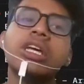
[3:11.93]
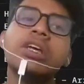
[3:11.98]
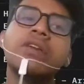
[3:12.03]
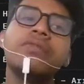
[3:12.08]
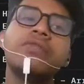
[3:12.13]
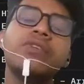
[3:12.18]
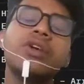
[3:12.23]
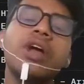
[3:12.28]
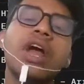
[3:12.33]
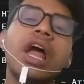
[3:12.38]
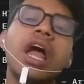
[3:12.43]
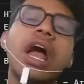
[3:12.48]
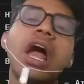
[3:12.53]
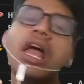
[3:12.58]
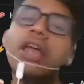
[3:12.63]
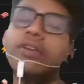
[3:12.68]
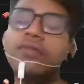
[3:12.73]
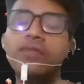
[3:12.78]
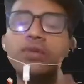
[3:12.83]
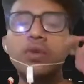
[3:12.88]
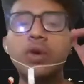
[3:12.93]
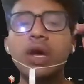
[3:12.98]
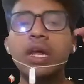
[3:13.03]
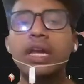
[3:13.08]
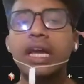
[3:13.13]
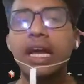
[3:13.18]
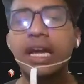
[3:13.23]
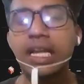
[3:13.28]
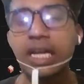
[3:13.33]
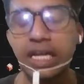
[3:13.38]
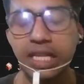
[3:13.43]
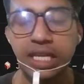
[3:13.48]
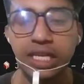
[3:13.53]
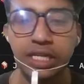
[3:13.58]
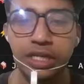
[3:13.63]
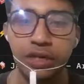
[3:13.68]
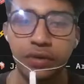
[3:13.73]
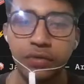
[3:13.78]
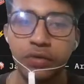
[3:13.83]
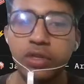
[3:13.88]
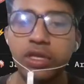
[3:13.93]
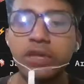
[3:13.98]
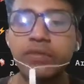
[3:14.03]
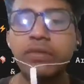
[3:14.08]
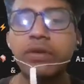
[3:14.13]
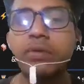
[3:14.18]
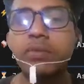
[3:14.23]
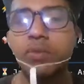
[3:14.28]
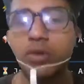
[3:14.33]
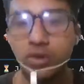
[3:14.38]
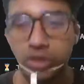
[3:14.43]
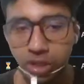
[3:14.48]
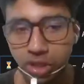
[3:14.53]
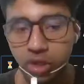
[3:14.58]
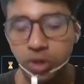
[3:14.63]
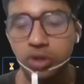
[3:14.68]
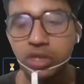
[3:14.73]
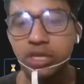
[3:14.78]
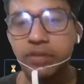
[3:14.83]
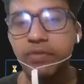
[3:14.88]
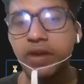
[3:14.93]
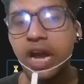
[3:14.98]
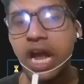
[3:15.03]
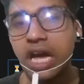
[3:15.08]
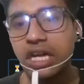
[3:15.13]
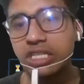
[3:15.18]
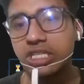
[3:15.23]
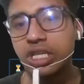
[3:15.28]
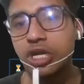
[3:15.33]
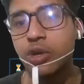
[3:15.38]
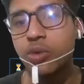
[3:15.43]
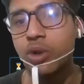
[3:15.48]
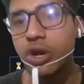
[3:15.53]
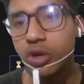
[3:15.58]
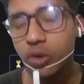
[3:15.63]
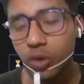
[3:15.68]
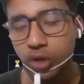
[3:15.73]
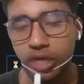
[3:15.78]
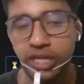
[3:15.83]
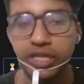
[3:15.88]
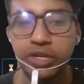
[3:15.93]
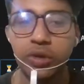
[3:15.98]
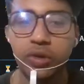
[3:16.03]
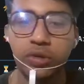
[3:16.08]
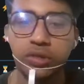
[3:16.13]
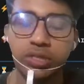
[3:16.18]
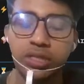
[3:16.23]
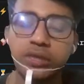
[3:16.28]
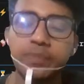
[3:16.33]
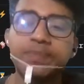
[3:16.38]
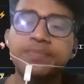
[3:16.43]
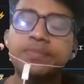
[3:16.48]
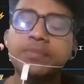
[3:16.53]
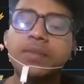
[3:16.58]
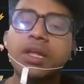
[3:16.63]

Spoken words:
if you are getting in the interview, they will most sure they will asking you a coding question,